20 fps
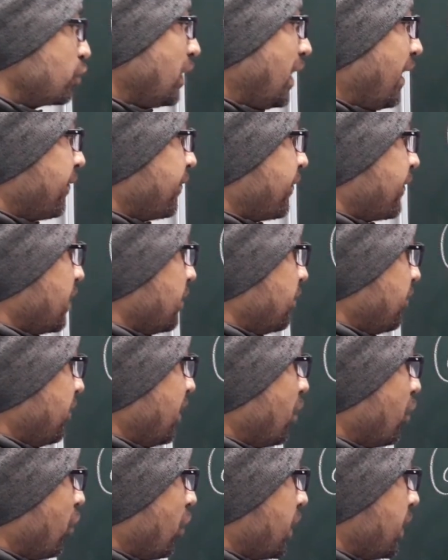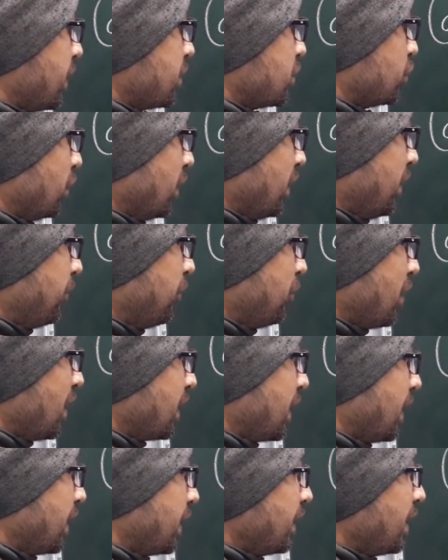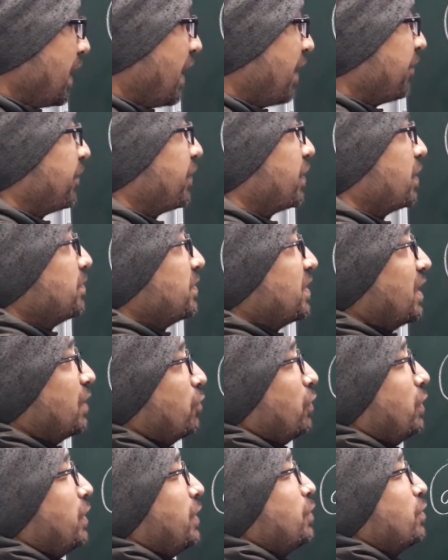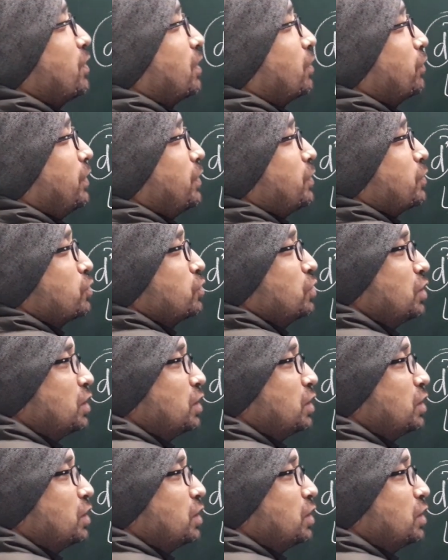F term we got it. So if you are getting F term, then only you are going to